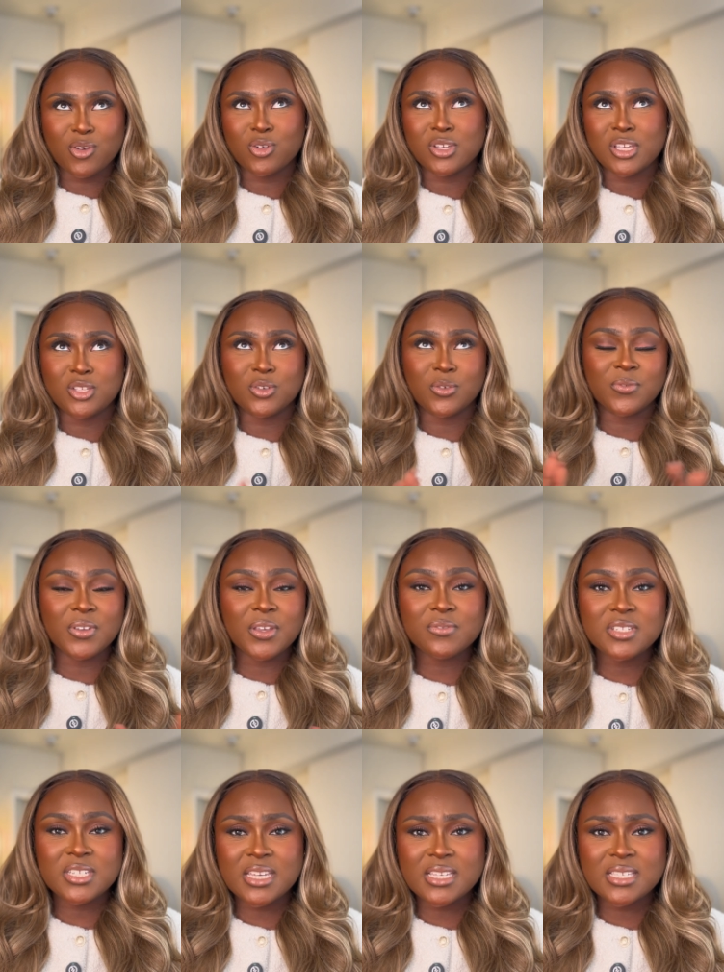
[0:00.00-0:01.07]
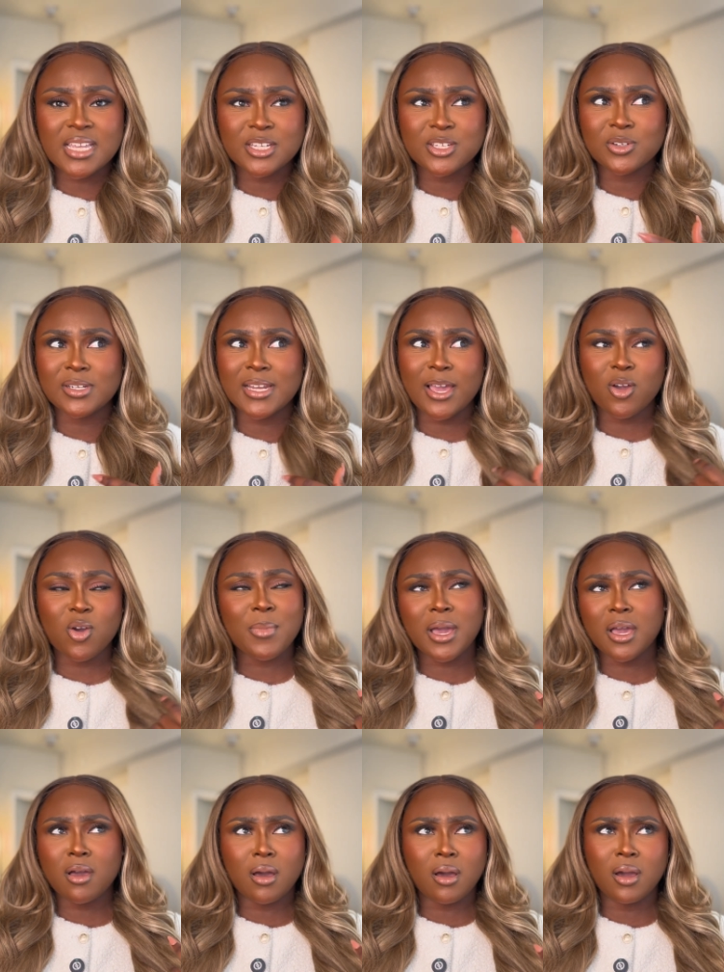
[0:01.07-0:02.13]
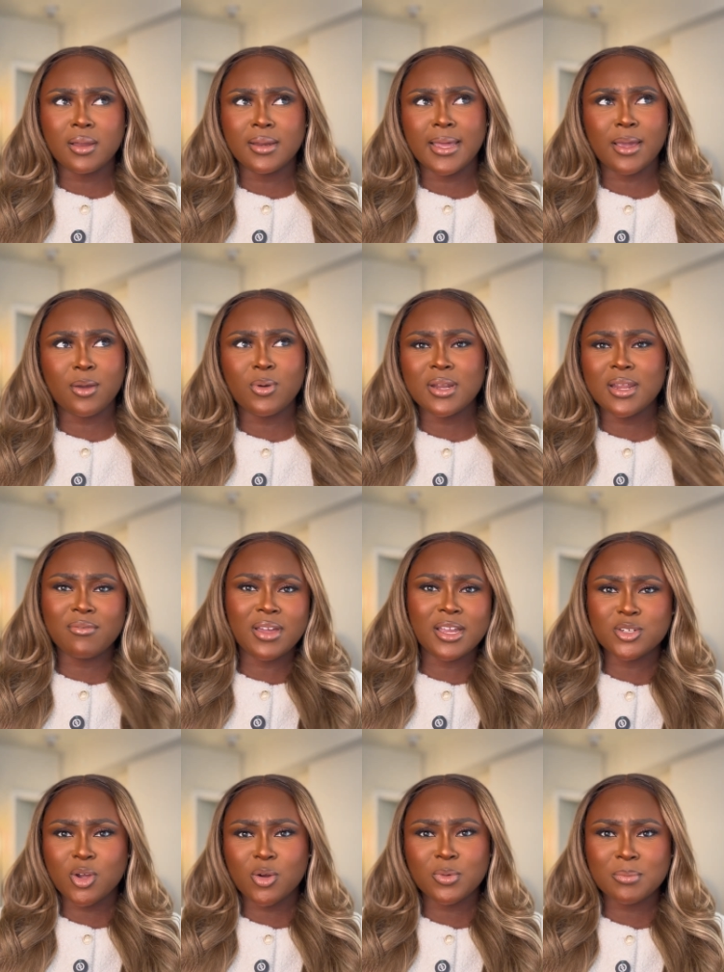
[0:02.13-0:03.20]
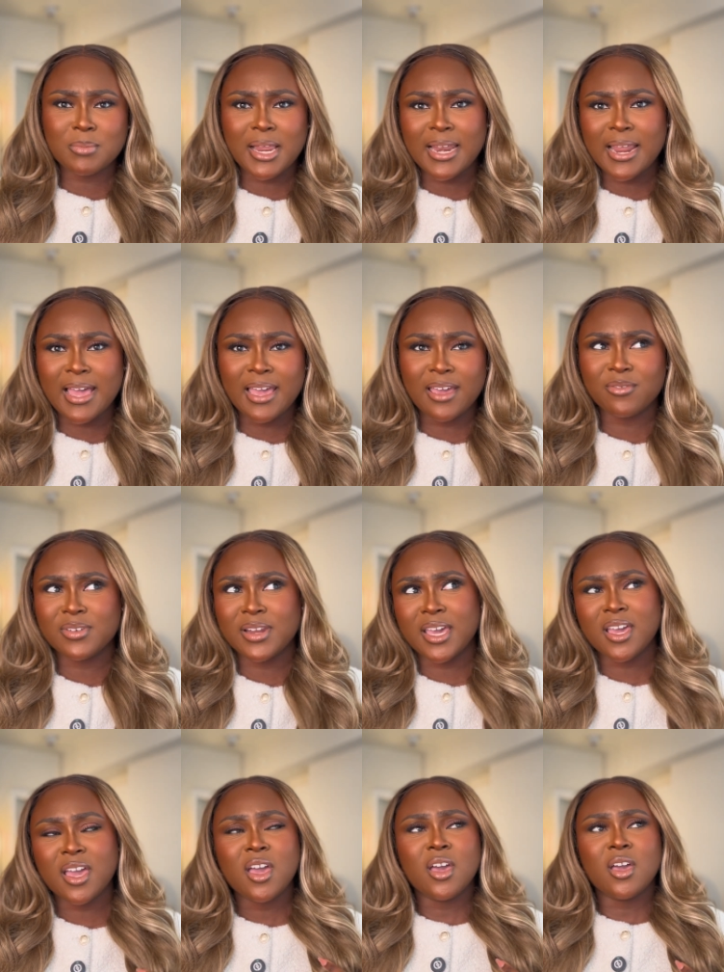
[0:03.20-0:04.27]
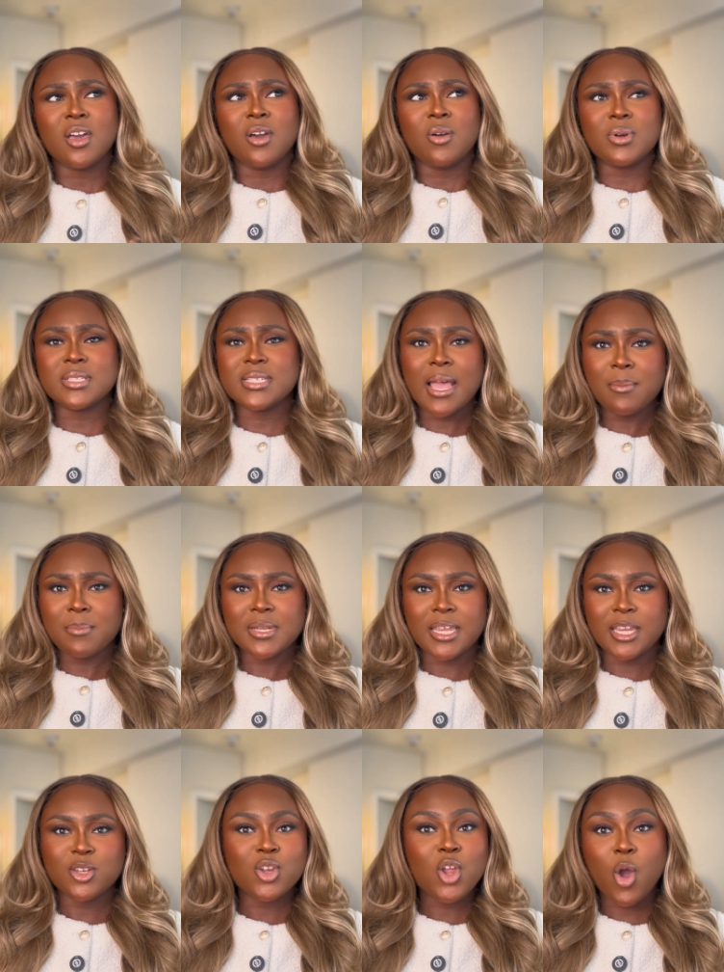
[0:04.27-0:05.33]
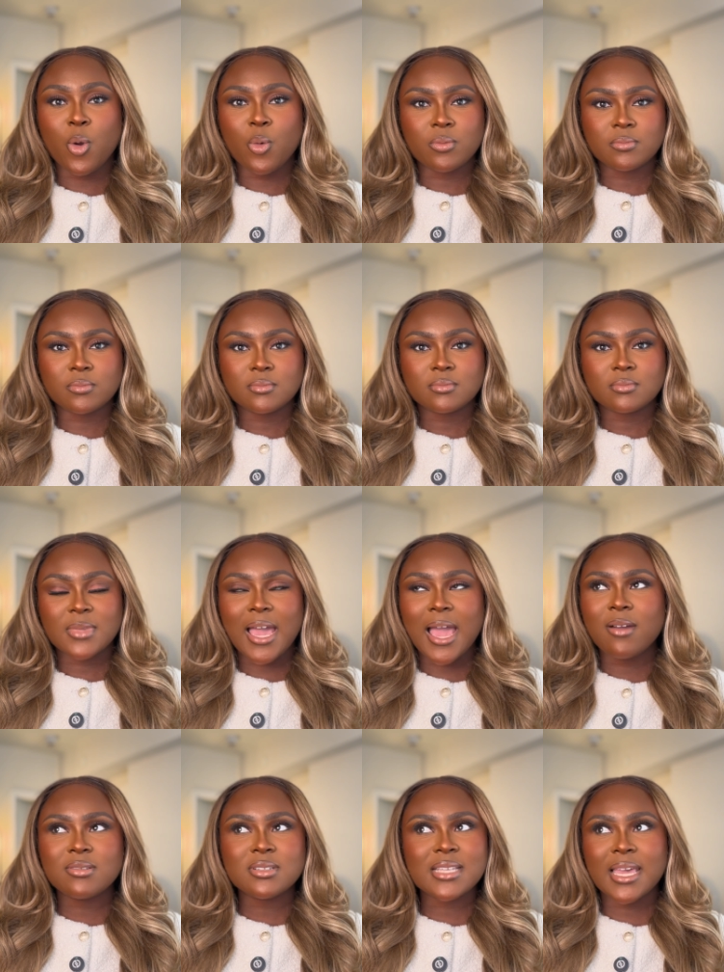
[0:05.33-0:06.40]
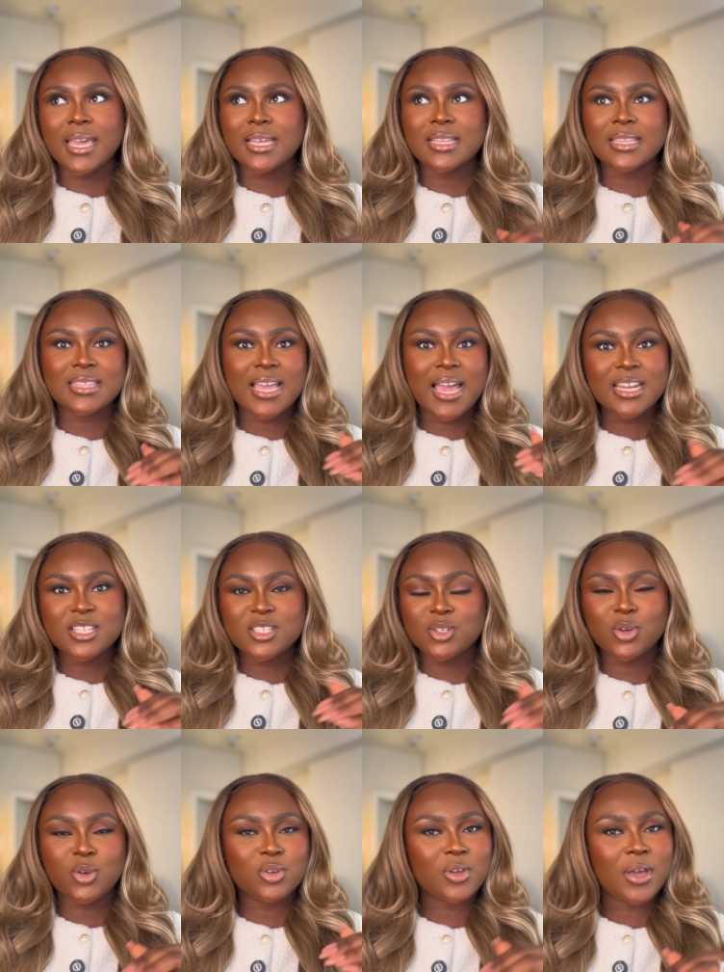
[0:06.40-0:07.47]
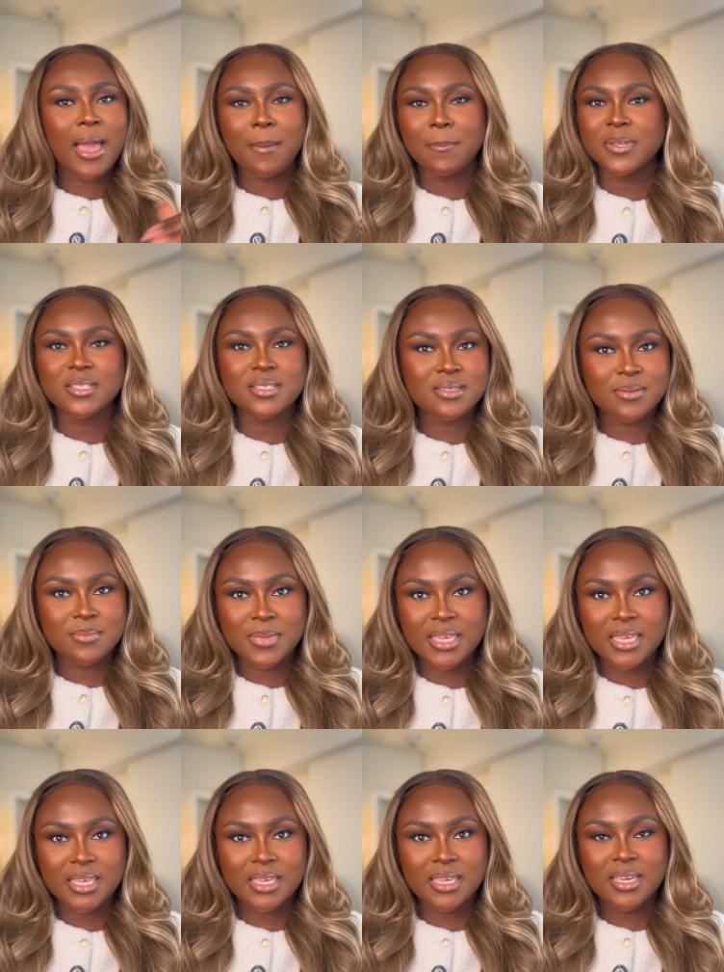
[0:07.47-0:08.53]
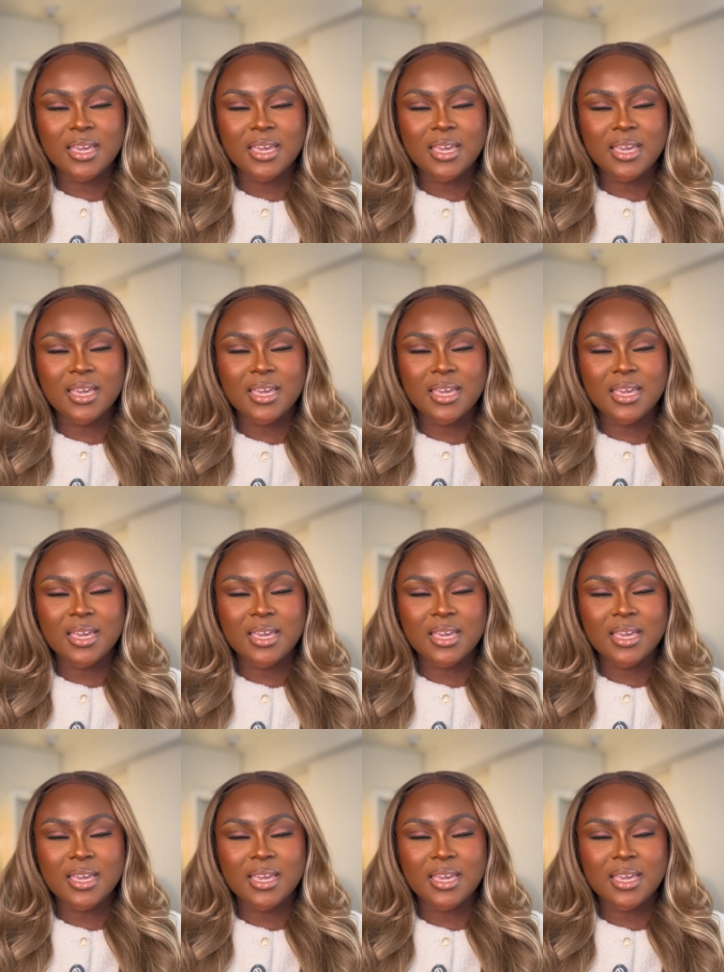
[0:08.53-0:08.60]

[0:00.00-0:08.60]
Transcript: 50s and you're like, oh my God, like, what have I done with my life? Like, what's happening? No. I was like, that is not going to happen to me.